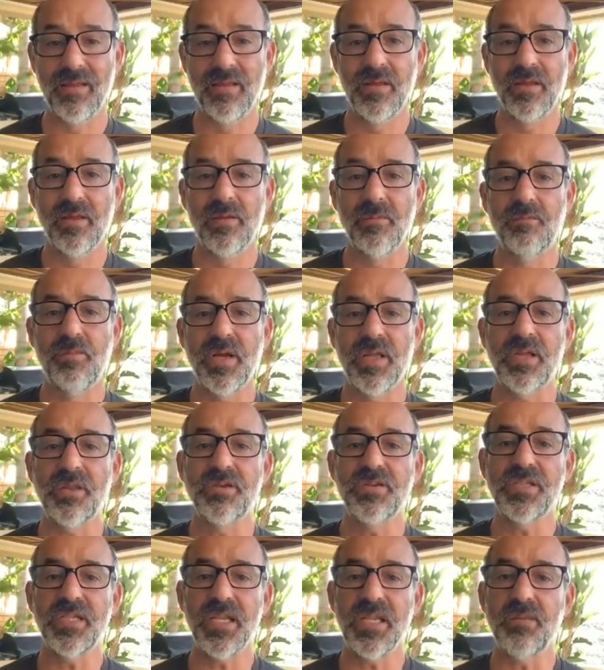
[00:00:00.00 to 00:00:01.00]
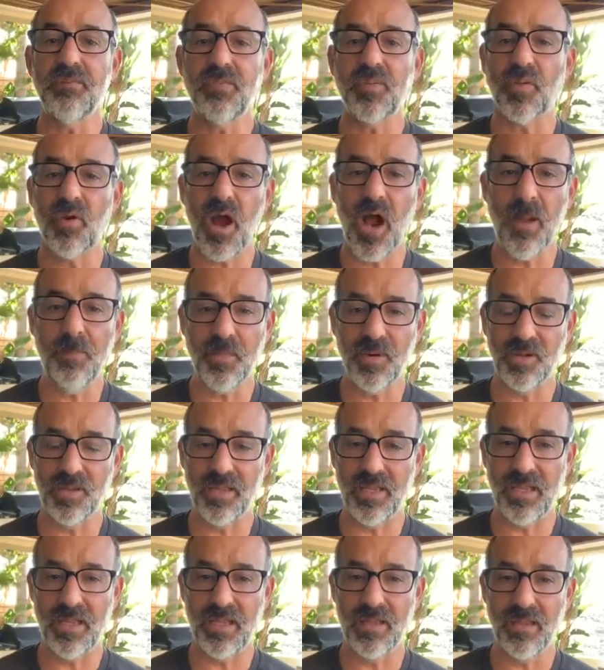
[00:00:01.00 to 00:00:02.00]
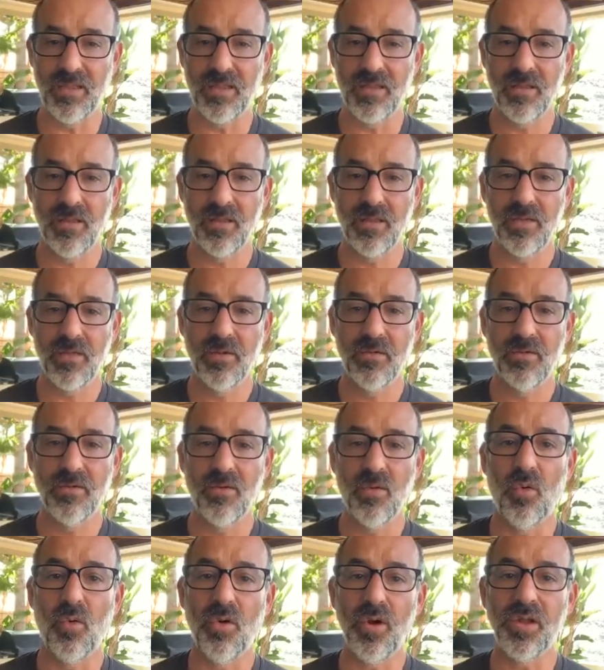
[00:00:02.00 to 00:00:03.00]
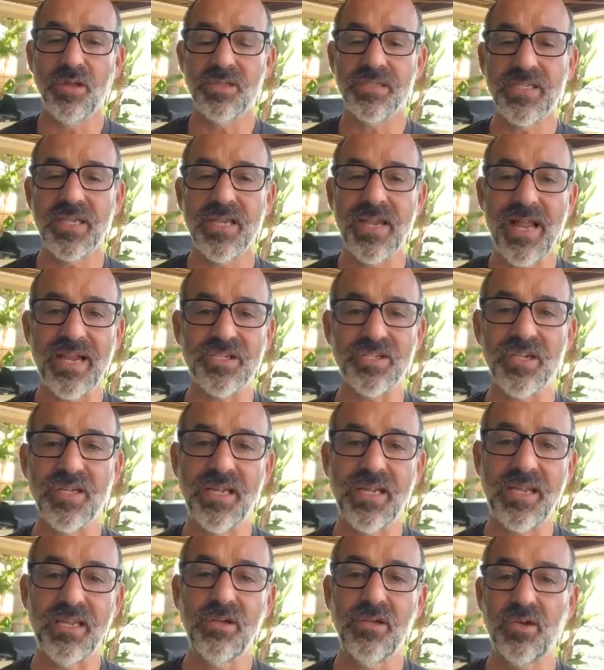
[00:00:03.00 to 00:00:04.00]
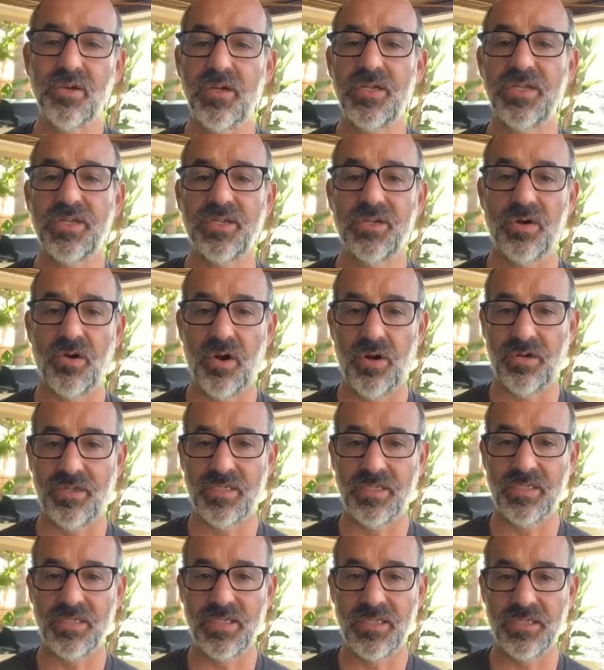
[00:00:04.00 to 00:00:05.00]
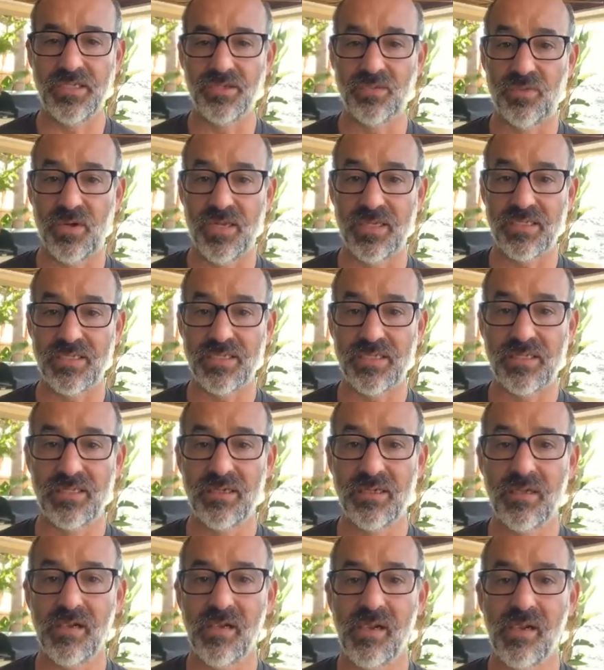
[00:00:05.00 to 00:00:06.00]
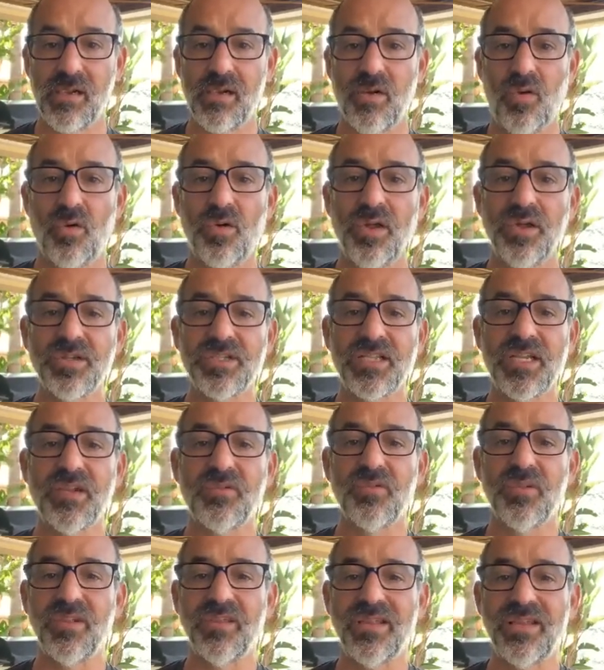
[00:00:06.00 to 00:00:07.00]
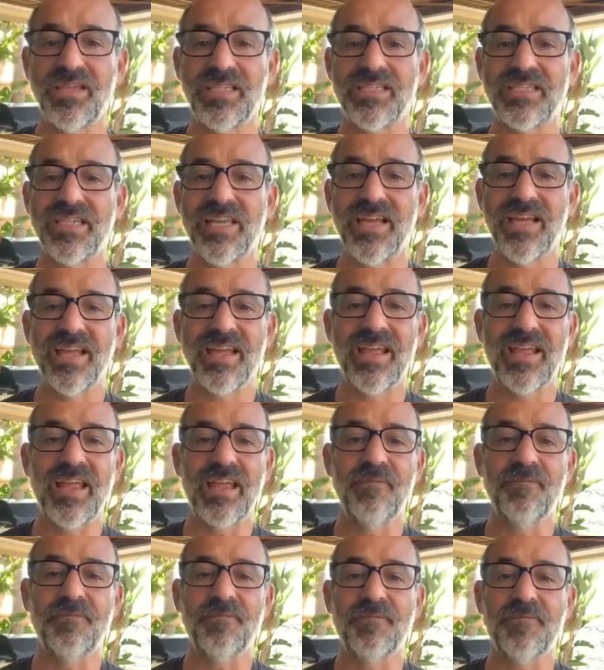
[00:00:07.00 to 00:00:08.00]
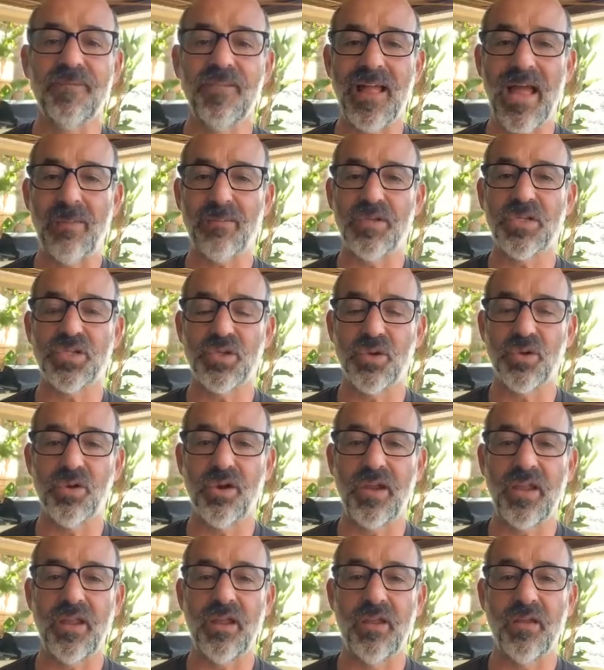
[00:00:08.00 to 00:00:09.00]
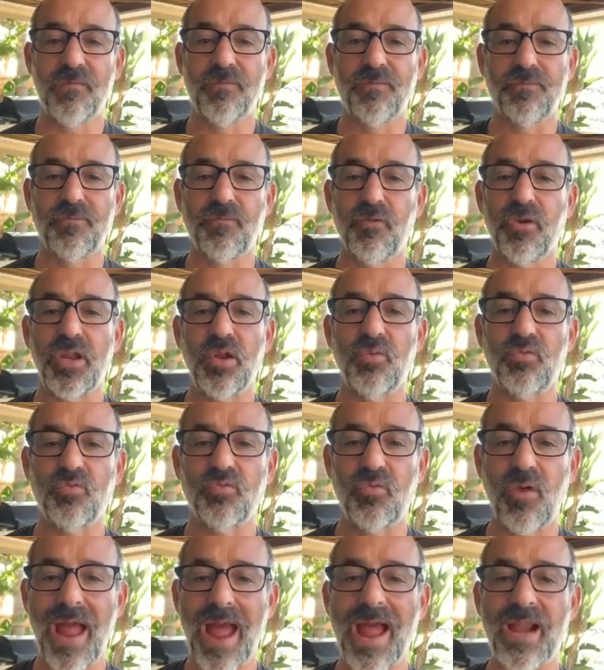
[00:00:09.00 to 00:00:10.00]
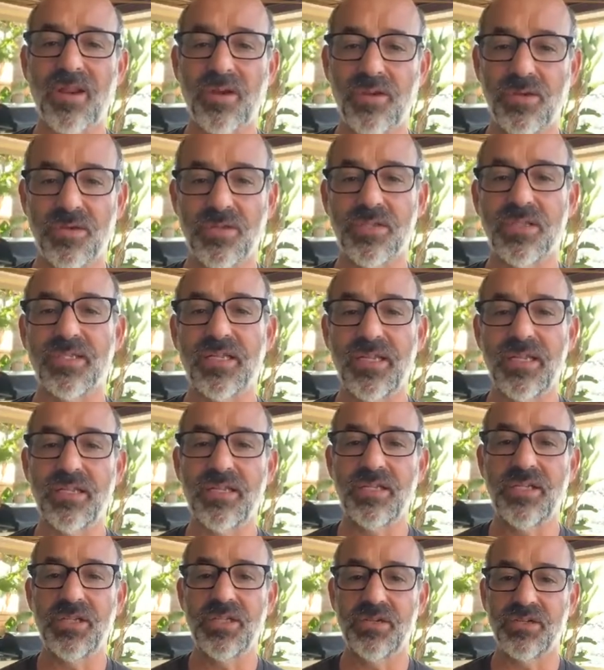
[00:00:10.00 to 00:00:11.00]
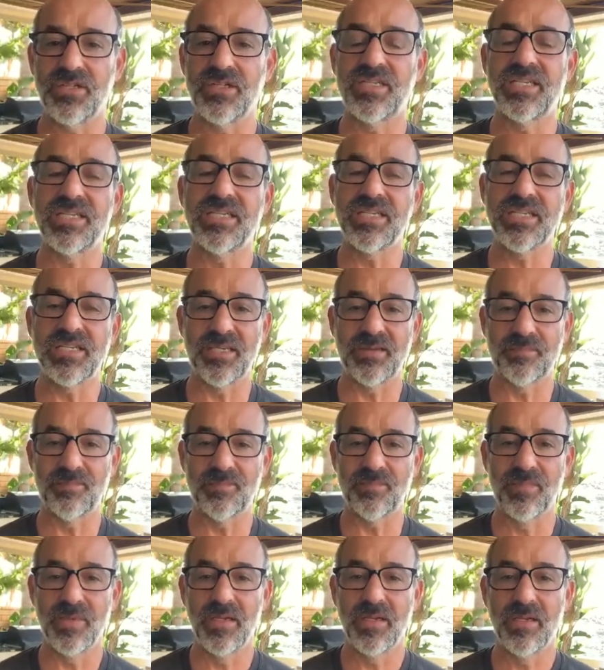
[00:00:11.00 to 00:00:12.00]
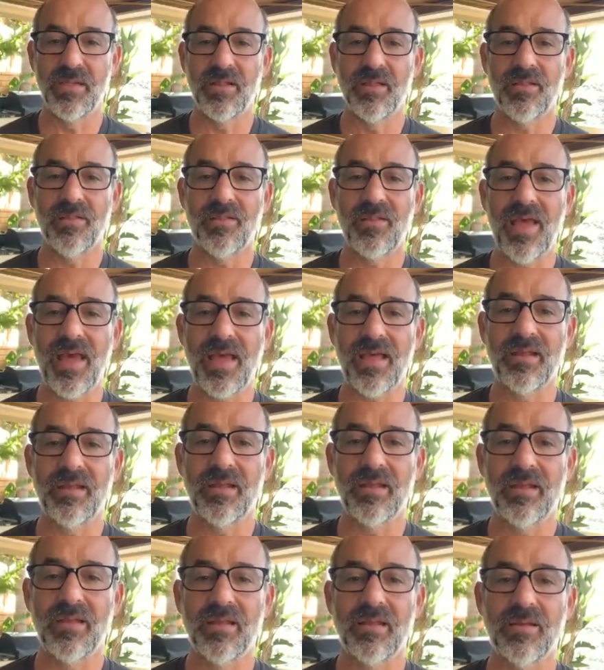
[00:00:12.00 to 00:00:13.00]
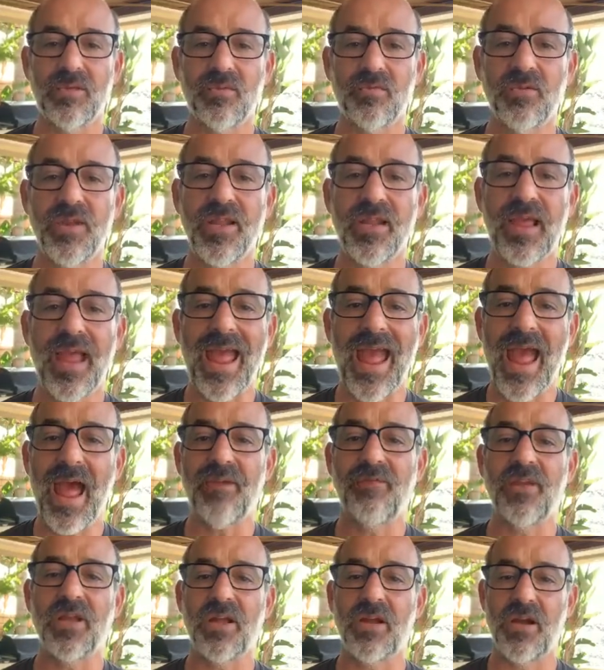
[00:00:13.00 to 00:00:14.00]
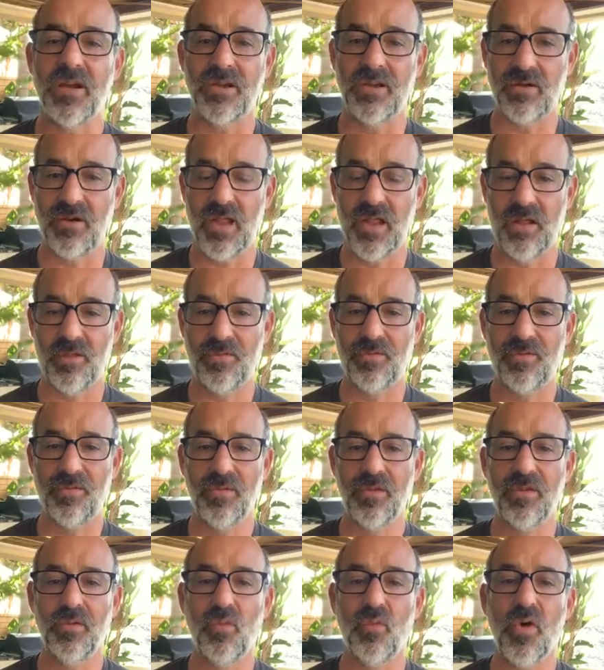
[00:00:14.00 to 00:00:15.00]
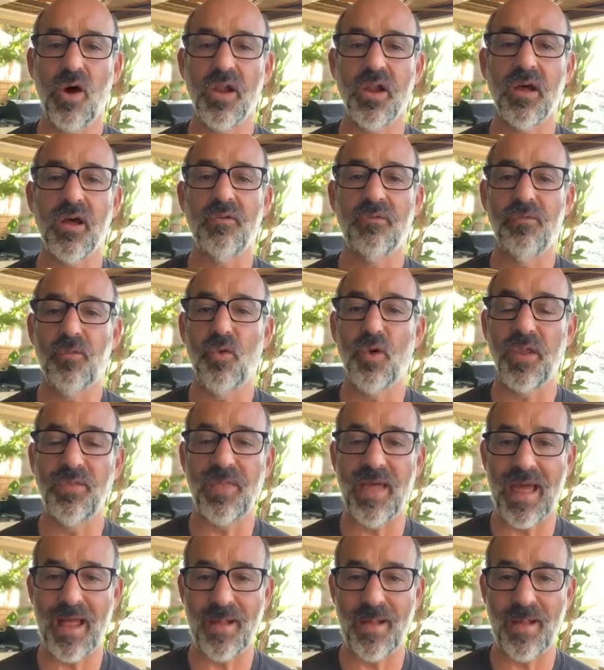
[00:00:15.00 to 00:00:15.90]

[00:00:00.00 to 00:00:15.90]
But used improperly, oils can actually increase your heart disease risk. Oils can release inflammatory free radicals into your system that wreak havoc on your health. You want to avoid that.